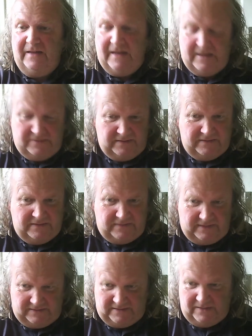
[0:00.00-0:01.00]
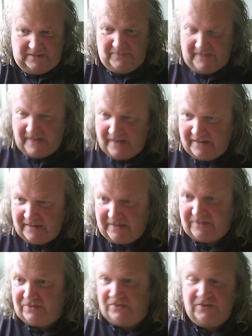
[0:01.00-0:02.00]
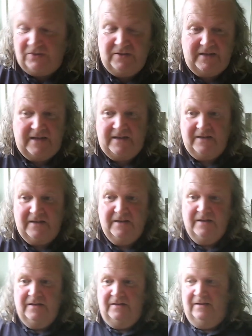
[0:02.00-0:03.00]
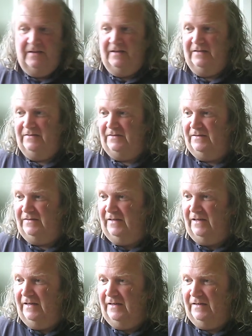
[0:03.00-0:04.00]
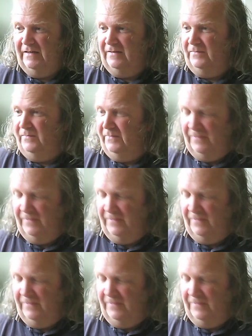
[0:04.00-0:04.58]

Yes, it's that time again, it's Sunday, it's... Uh,